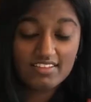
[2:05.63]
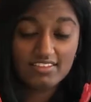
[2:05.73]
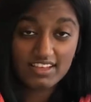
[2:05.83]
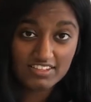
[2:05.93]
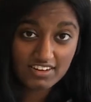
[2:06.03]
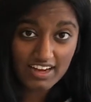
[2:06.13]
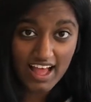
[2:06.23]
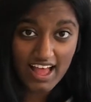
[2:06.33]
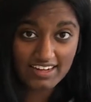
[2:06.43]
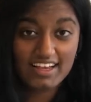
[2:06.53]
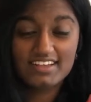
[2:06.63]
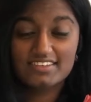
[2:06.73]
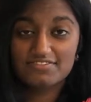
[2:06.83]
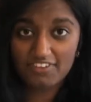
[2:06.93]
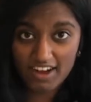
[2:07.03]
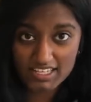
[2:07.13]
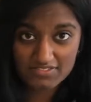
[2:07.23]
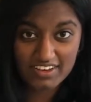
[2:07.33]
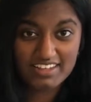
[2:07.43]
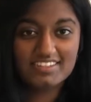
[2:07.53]
These are going to act as the
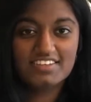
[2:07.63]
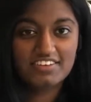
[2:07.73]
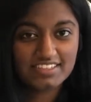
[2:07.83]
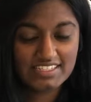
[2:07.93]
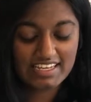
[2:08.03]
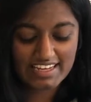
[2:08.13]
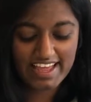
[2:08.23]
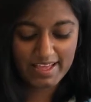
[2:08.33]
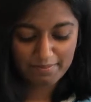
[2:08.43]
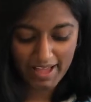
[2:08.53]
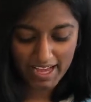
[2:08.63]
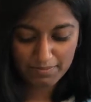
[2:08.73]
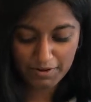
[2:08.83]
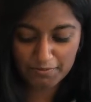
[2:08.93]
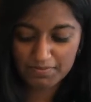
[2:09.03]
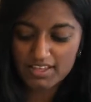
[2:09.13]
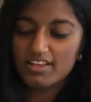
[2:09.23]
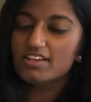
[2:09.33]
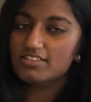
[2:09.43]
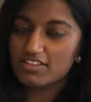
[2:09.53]
phosphates in your DNA backbone.
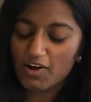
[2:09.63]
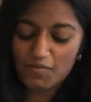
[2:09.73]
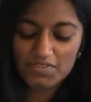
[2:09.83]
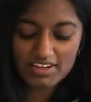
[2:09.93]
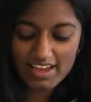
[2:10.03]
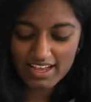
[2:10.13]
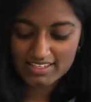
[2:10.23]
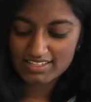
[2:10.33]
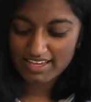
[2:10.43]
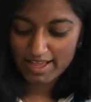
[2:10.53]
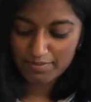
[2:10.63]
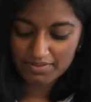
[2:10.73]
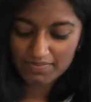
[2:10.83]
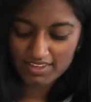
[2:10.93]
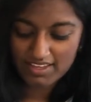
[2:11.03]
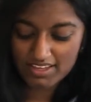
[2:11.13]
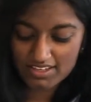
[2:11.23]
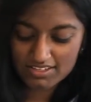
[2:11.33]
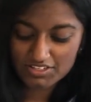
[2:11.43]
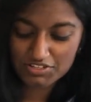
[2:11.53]
So the next step
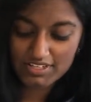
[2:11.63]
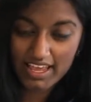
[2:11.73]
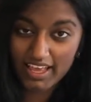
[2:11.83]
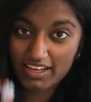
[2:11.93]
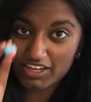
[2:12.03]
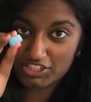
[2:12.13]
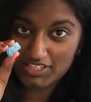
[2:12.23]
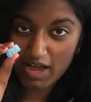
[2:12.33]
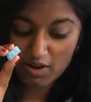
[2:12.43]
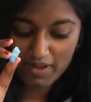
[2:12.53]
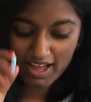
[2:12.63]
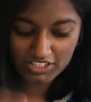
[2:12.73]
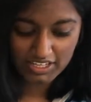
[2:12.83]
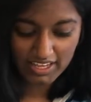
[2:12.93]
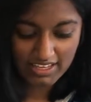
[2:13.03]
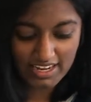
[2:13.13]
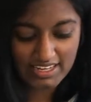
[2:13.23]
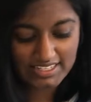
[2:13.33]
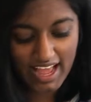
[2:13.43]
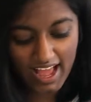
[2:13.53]
is to take a Sour Patch Kid and
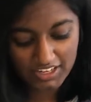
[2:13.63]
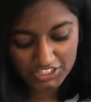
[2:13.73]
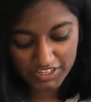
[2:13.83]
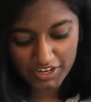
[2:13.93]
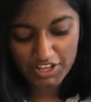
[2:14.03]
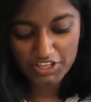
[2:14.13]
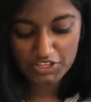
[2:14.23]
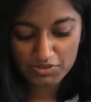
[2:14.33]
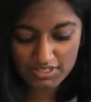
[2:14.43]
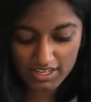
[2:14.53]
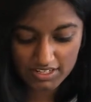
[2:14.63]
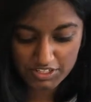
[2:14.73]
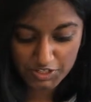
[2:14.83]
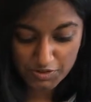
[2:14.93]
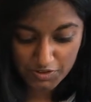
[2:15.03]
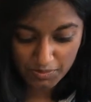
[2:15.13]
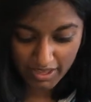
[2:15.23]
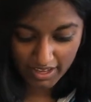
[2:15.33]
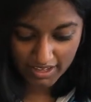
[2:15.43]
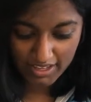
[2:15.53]
attach it using a
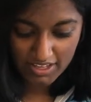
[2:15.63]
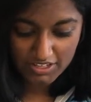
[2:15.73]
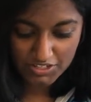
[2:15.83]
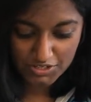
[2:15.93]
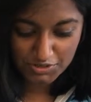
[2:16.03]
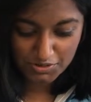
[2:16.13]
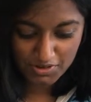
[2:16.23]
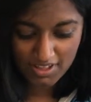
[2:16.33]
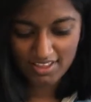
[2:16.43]
toothpick to